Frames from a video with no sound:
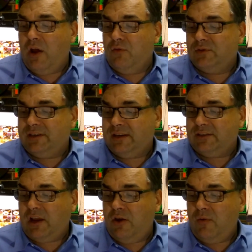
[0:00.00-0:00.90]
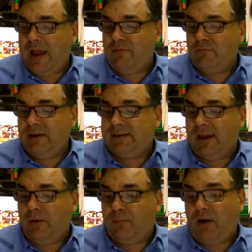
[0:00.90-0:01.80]
O oh Six O oh at
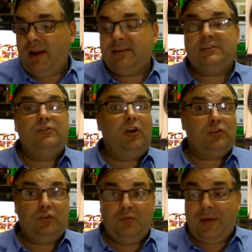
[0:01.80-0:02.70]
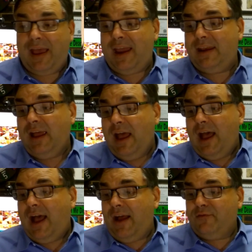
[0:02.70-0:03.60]
retail price, not too bad,
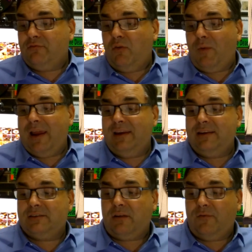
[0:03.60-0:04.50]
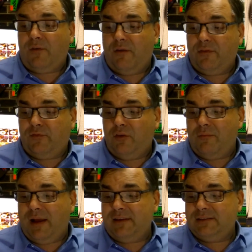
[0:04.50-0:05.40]
after a waitlist of a few
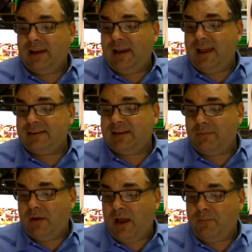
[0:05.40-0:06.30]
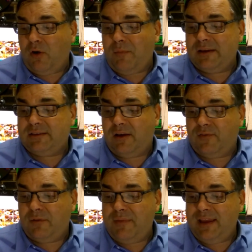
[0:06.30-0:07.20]
months, and last summer I bought myself
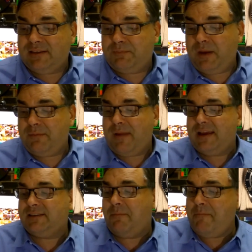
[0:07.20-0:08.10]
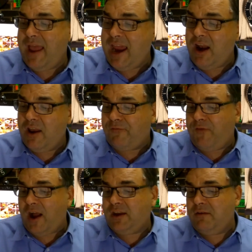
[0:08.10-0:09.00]
an Omega Speedmaster Man on a
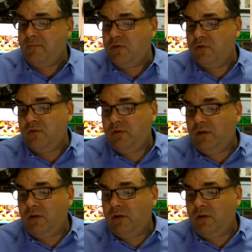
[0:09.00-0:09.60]
fucking Moon!